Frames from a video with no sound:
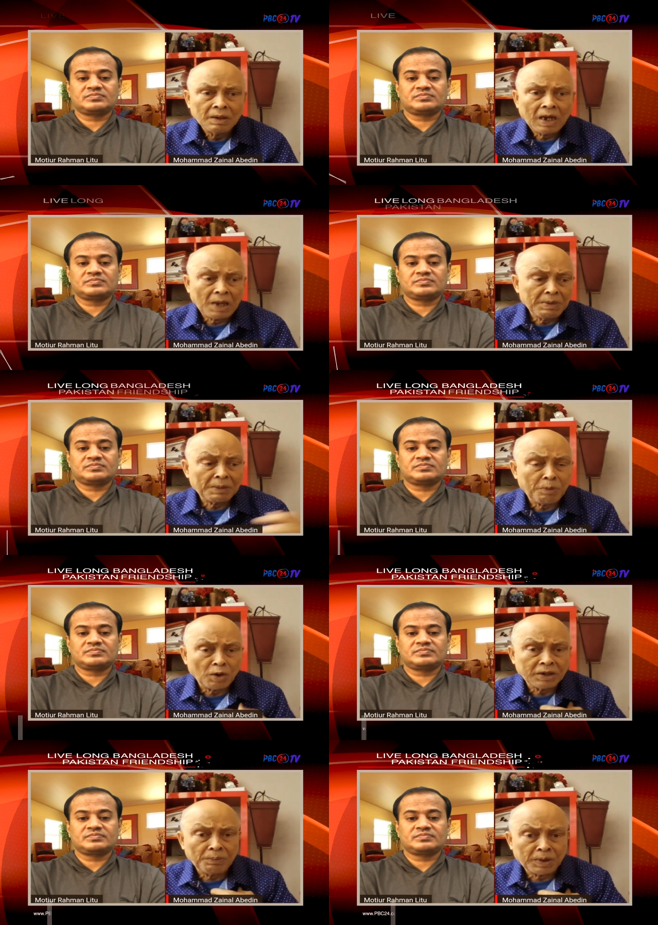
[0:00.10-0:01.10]
Speaker 1: I'm here
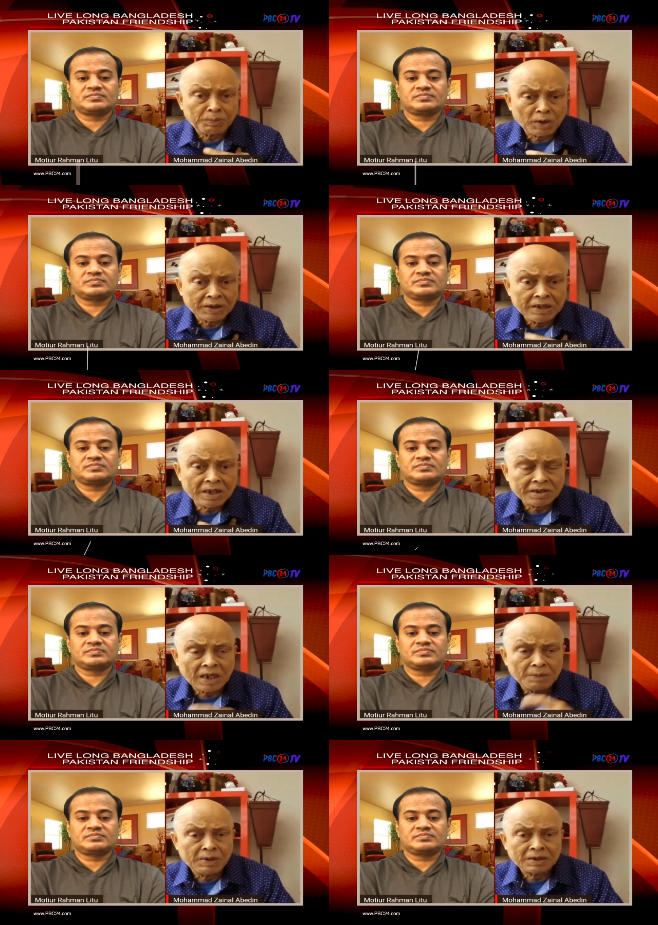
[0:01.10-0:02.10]
fourteen, for fourteen years, I
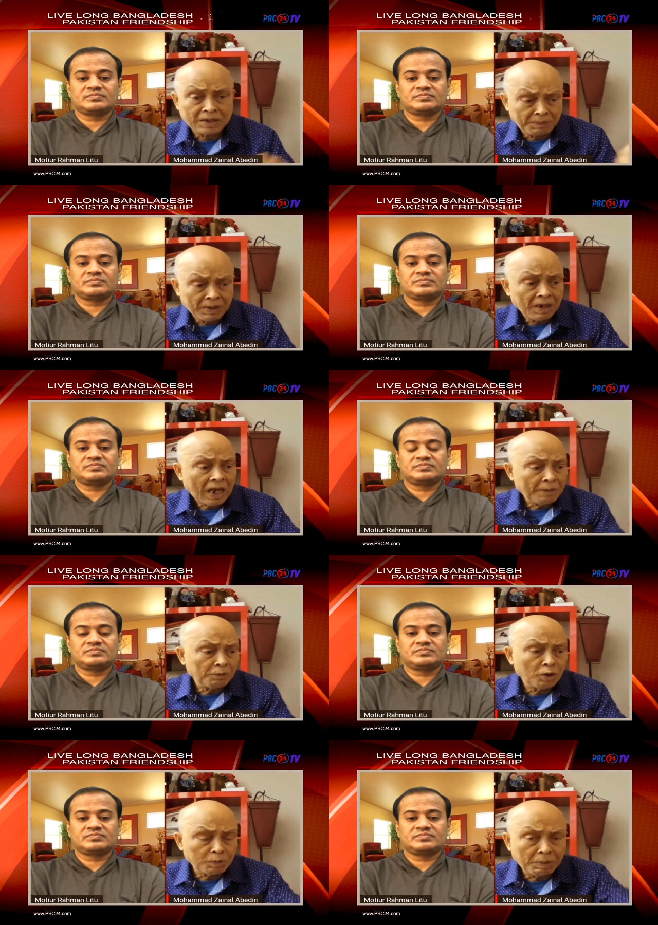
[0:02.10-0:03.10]
am here. I'm
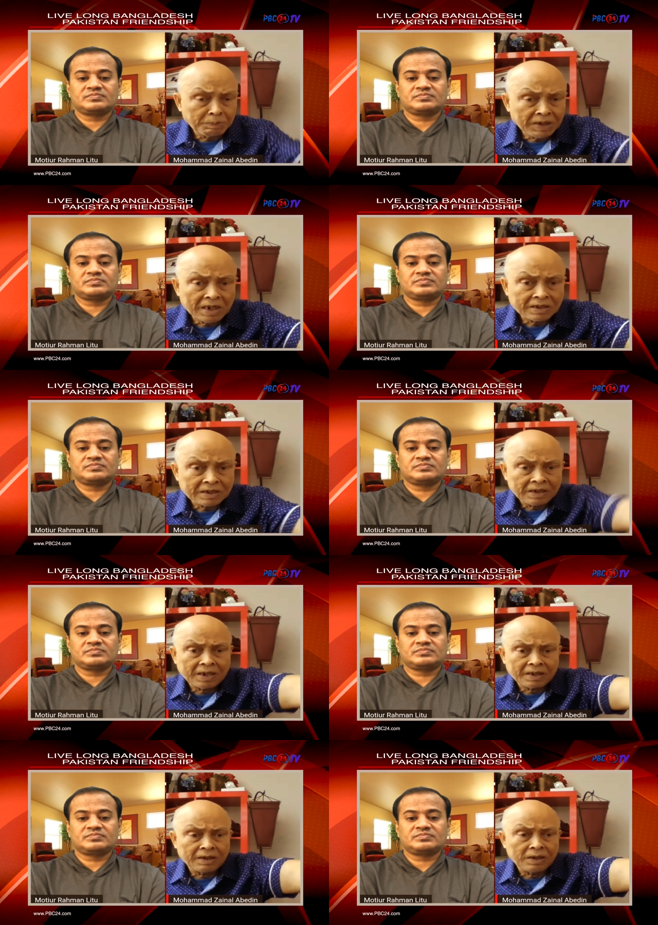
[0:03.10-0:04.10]
going to fifteen years
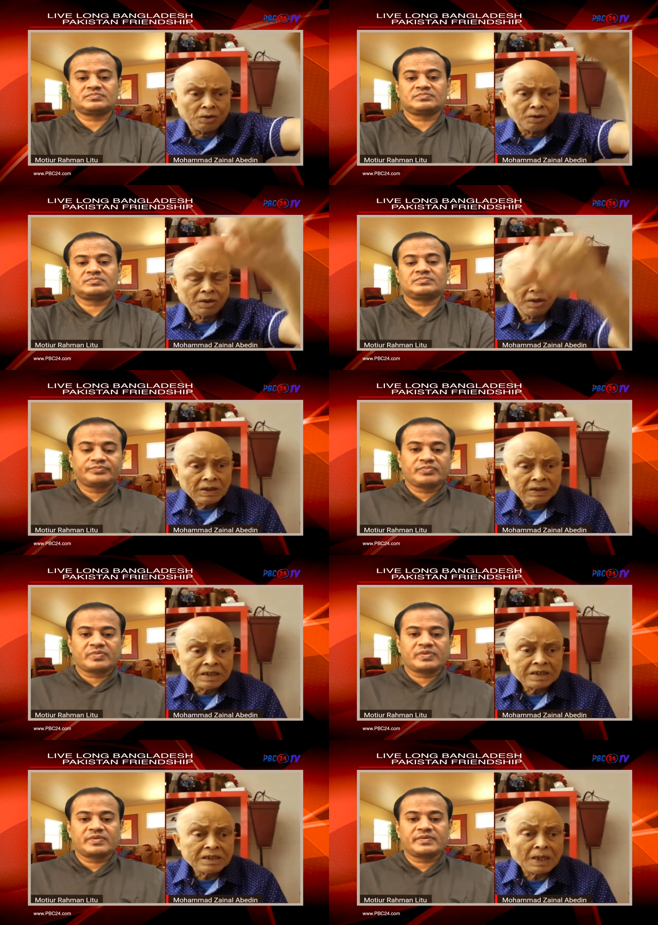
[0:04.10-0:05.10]
here in New York.
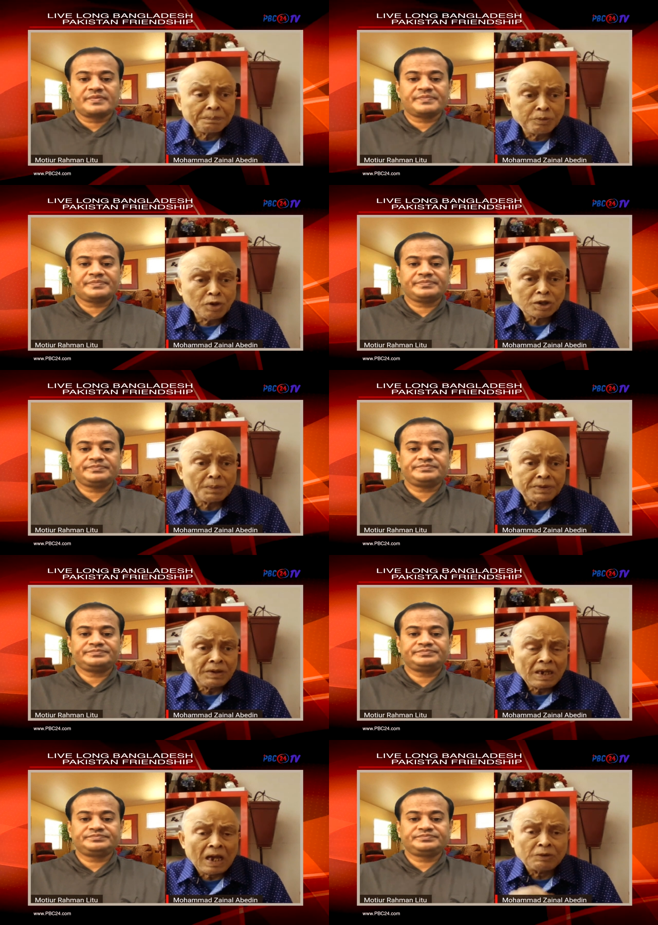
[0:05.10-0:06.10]
This is the fruits of
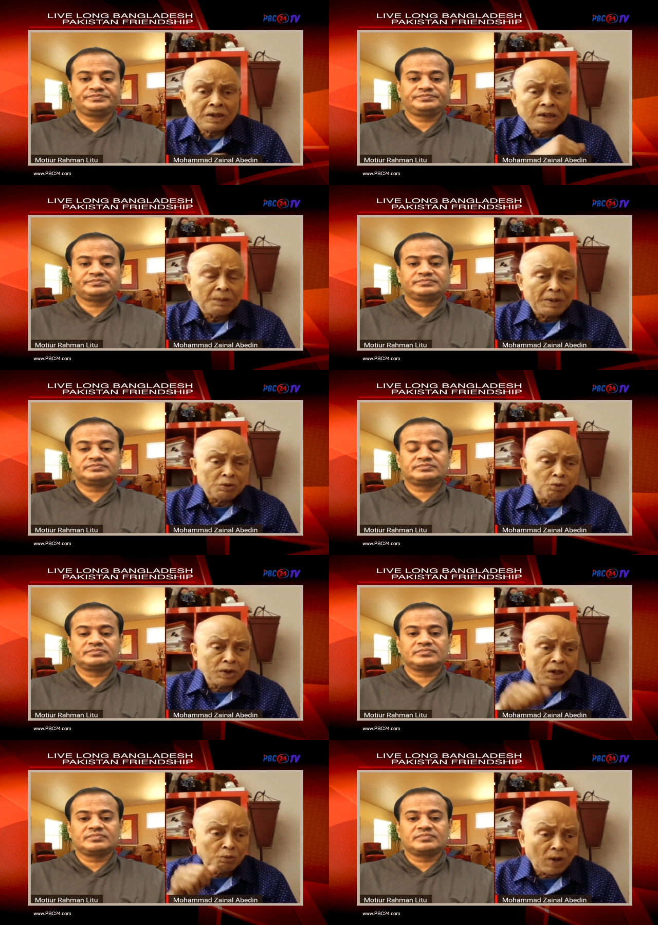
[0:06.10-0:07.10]
our independence. We,
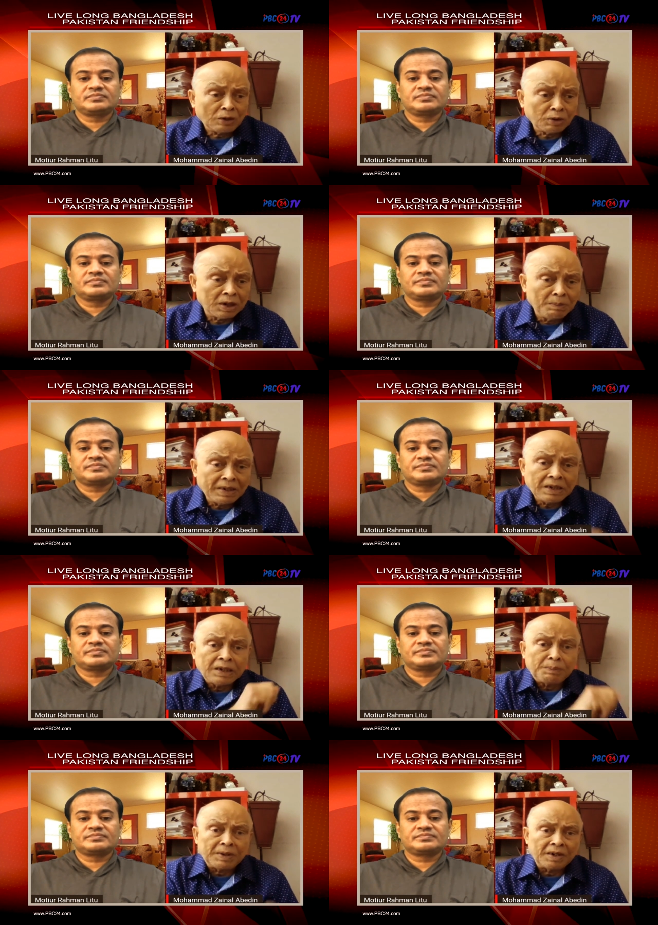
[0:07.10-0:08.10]
re, we want to remain
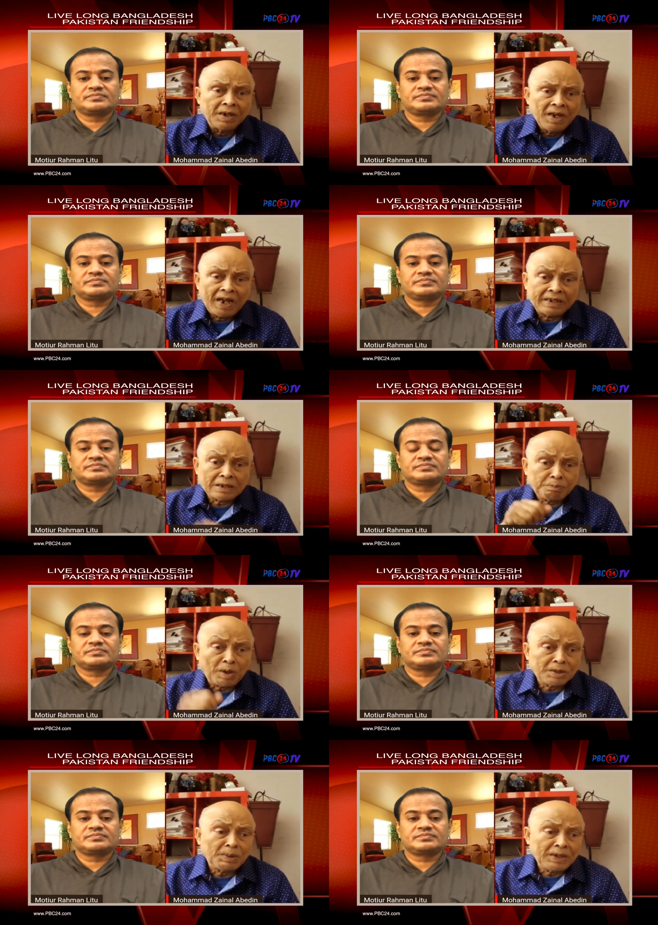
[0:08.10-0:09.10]
independent, and that's
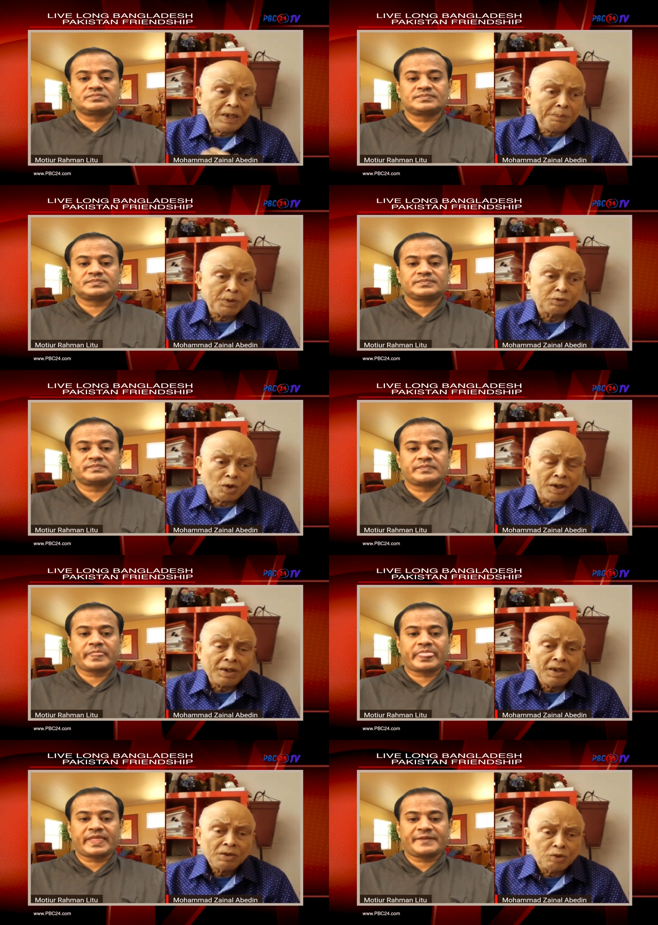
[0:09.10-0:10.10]
possible if we join,
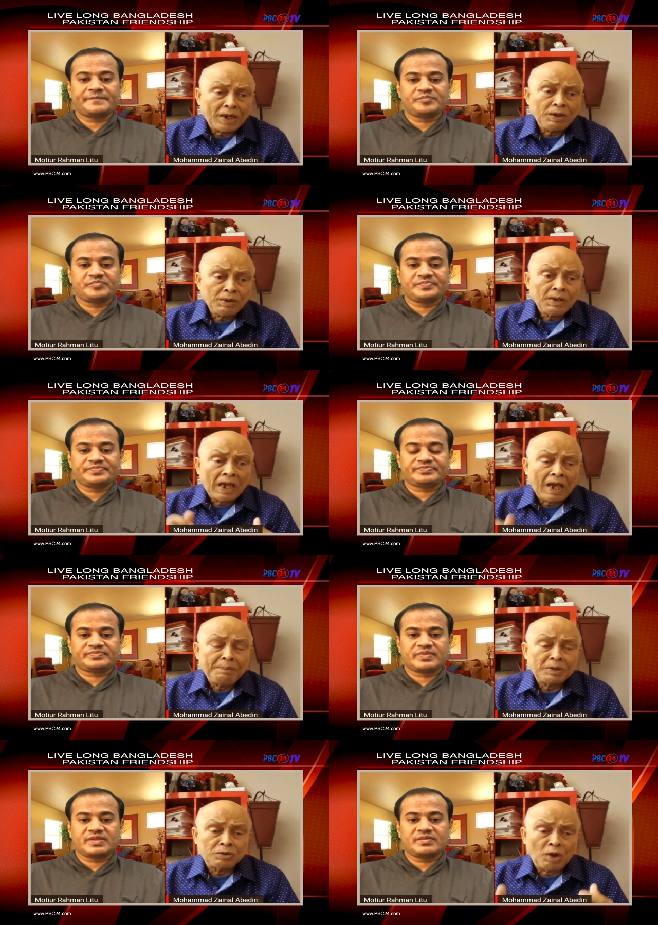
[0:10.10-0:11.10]
join, have
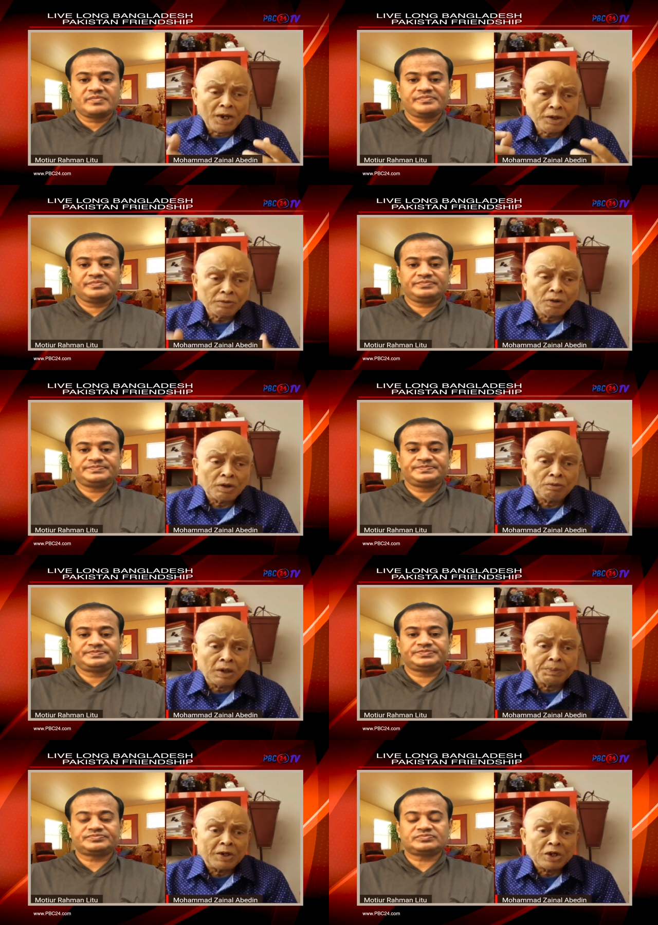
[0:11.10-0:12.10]
a joint
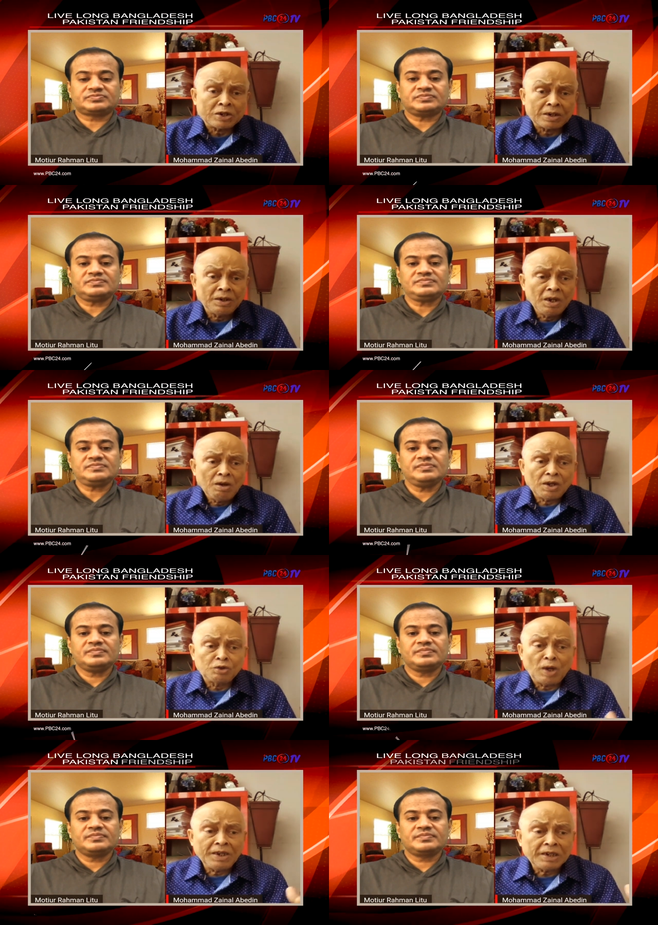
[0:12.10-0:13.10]
confederation or
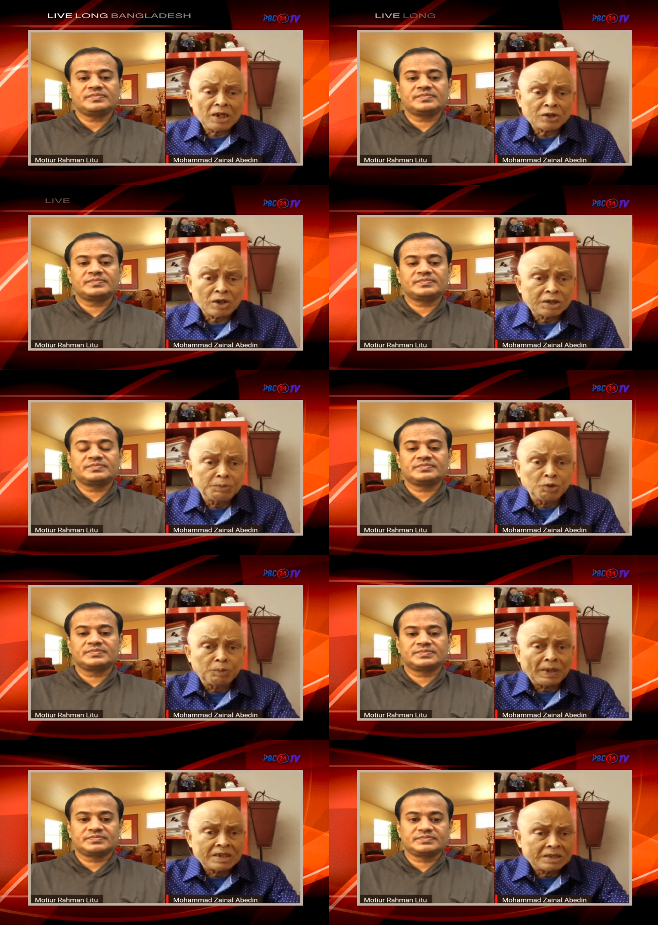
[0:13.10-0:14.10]
joint relationship with
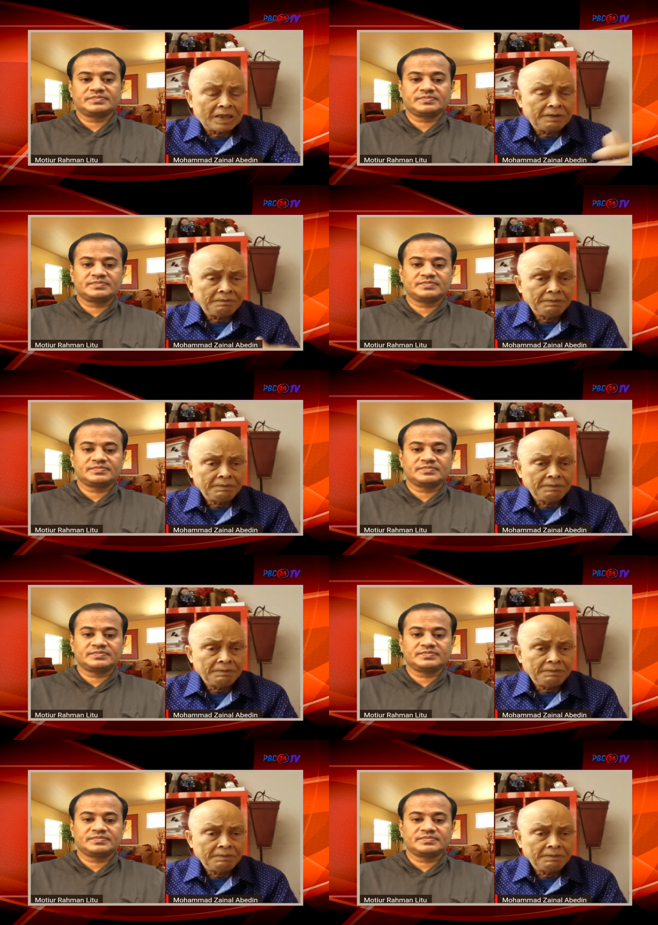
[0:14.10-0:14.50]
Pakistan.